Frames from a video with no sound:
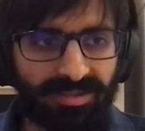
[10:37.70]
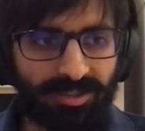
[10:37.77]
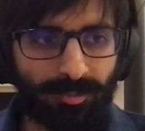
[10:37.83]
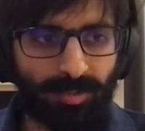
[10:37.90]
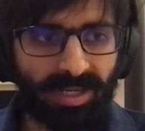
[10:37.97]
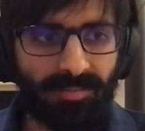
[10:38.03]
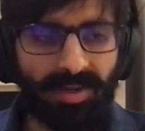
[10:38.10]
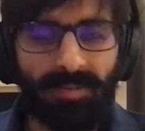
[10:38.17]

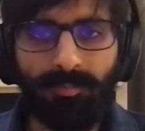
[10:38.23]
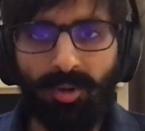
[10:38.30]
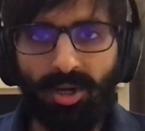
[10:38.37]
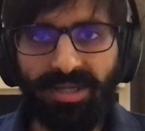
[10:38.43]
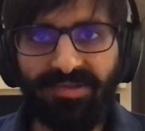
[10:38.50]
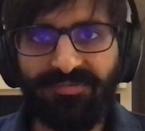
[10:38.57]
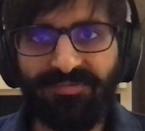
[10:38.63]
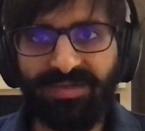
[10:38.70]
the way my
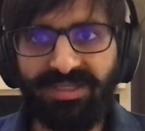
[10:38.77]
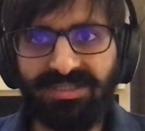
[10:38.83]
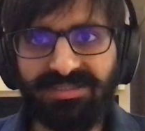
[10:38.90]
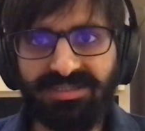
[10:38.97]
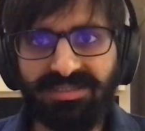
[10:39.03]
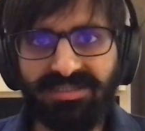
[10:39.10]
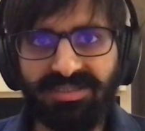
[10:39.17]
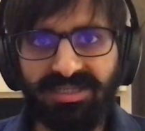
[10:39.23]
body
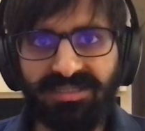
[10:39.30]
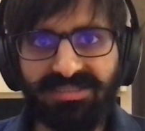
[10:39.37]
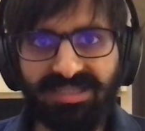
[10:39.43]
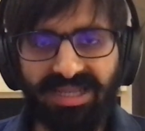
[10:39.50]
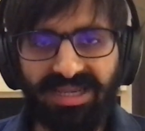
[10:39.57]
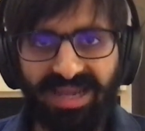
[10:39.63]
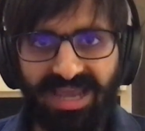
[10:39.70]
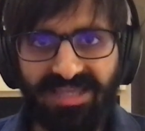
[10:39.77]
feels is,
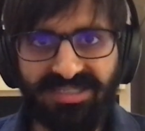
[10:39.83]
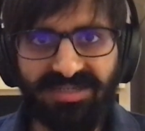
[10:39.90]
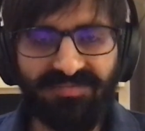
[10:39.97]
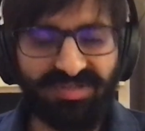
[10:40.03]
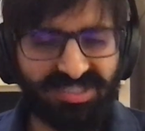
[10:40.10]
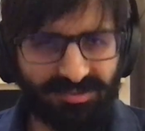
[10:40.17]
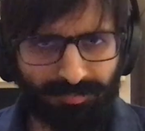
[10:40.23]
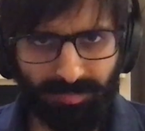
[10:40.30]
it's like as
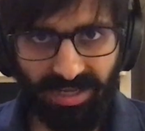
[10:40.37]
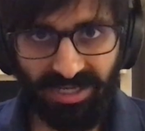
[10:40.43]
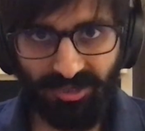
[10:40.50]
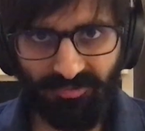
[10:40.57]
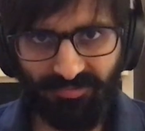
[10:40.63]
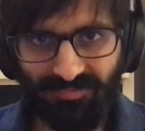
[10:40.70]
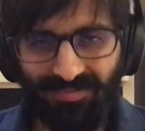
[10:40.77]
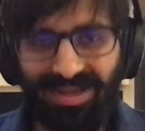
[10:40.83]
if it's
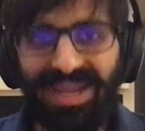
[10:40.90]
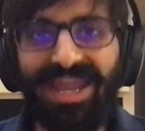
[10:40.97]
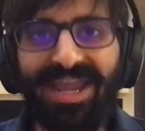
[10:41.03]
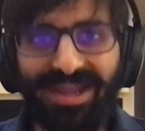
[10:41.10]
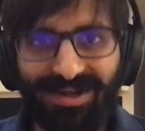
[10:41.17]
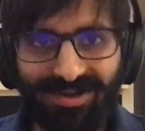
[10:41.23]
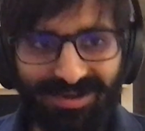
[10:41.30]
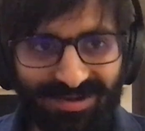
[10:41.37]
made of
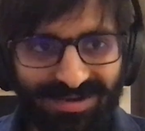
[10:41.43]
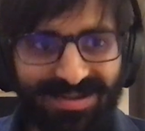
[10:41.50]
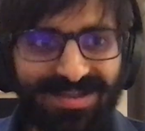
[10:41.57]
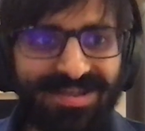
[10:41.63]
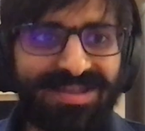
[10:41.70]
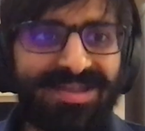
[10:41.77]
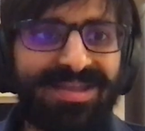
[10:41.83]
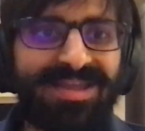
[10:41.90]
air,
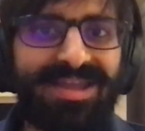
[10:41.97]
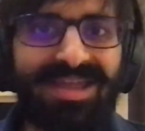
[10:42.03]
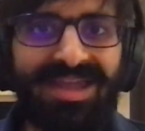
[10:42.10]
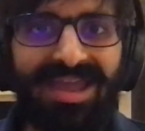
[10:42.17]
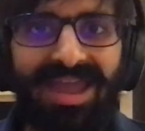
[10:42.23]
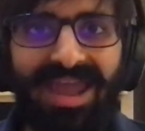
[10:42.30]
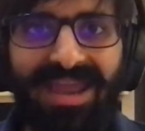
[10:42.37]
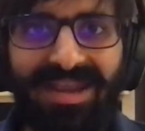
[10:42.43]

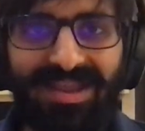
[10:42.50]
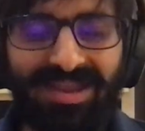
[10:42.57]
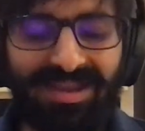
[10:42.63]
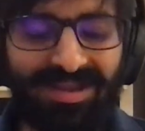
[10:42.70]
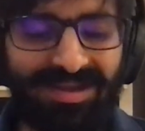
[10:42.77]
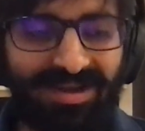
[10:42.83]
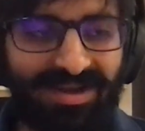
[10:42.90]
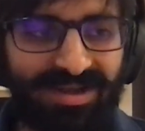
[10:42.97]
and
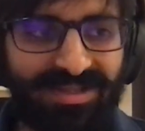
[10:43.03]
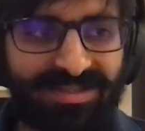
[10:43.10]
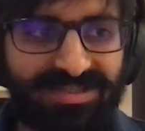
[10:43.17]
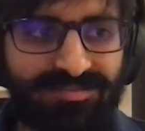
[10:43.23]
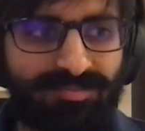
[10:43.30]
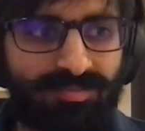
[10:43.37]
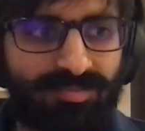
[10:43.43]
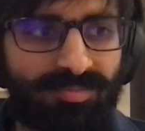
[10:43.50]

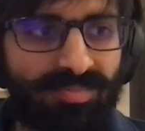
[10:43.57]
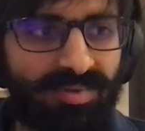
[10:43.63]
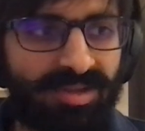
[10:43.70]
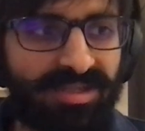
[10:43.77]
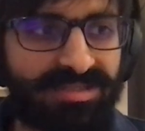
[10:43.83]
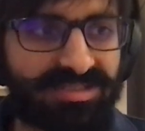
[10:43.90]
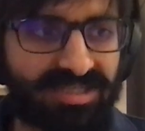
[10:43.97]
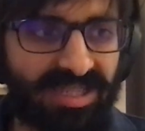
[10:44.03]

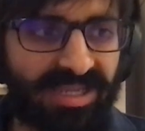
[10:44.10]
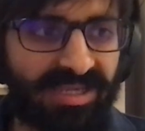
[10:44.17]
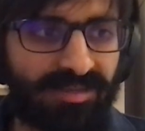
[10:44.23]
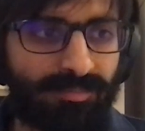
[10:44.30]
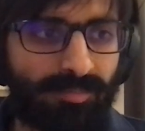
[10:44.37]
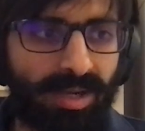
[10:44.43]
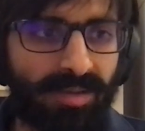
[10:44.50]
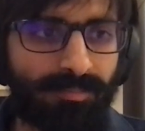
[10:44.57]
it's
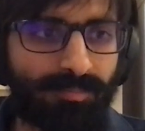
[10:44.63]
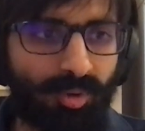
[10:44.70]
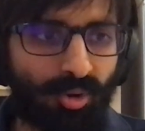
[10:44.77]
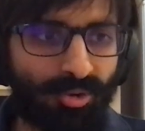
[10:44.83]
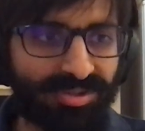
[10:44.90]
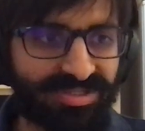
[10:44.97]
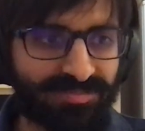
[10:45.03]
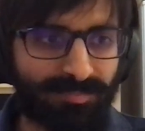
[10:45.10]
like my
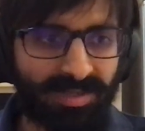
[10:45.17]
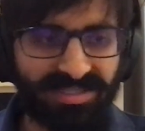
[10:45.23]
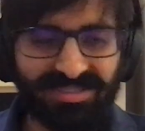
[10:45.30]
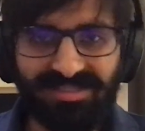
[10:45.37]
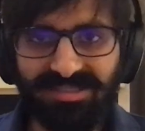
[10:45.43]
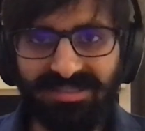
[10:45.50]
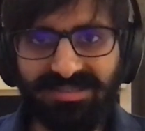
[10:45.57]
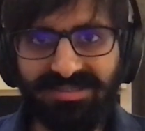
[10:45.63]
bones,
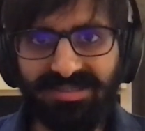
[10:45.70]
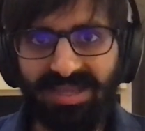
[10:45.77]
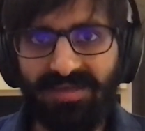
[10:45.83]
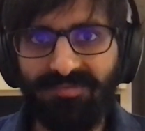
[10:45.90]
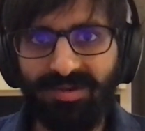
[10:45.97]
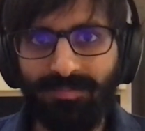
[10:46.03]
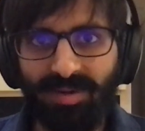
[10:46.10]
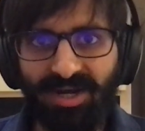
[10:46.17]
muscles,
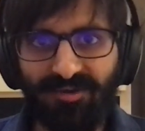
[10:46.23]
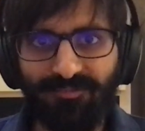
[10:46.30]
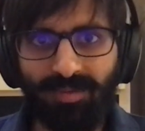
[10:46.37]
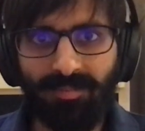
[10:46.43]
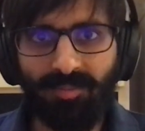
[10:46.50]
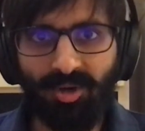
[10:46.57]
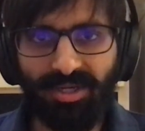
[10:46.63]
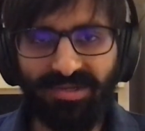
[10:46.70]
every part of
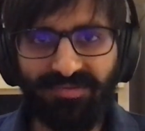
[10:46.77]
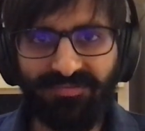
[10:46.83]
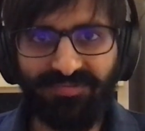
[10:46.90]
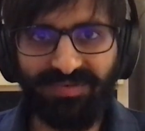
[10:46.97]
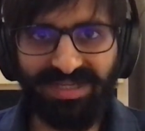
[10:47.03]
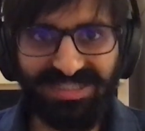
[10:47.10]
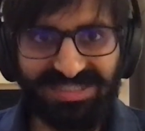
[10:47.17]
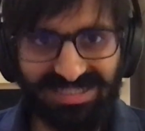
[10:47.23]
my body
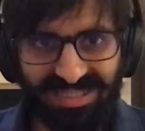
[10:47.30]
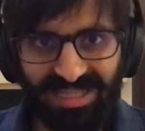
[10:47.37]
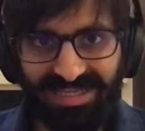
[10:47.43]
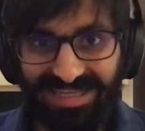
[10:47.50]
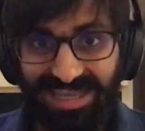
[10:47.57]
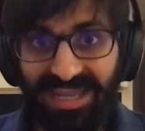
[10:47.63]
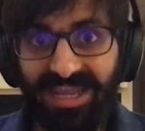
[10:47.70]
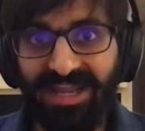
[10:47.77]
feels
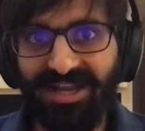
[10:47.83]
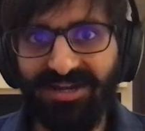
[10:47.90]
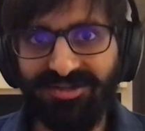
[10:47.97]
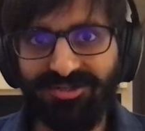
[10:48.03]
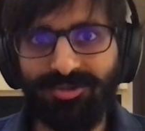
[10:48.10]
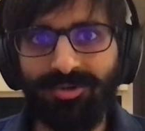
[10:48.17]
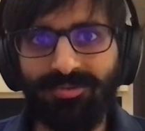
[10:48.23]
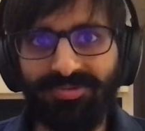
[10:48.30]
like air.
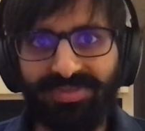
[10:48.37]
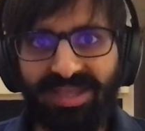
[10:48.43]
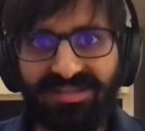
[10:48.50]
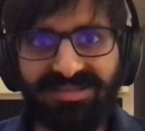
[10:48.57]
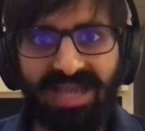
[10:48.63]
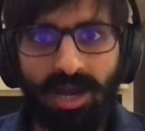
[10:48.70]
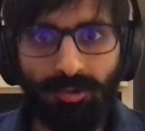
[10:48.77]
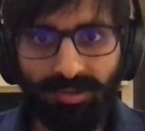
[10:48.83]
So
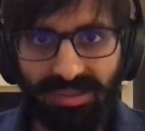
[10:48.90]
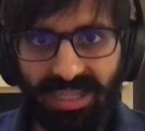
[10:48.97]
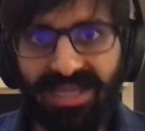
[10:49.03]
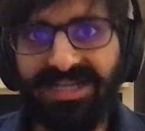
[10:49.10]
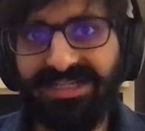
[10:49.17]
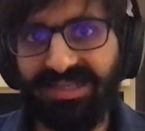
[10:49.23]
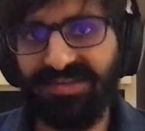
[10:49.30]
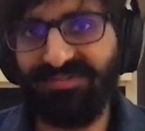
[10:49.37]
that's how
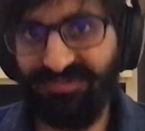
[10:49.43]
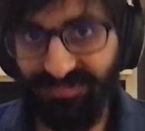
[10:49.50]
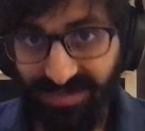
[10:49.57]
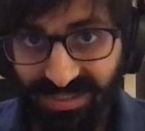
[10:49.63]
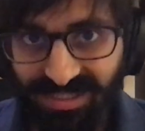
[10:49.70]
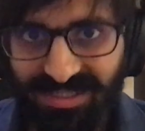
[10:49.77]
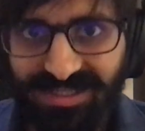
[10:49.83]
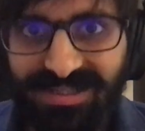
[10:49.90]
light I
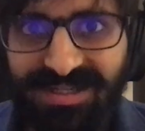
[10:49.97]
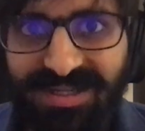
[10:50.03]
feel,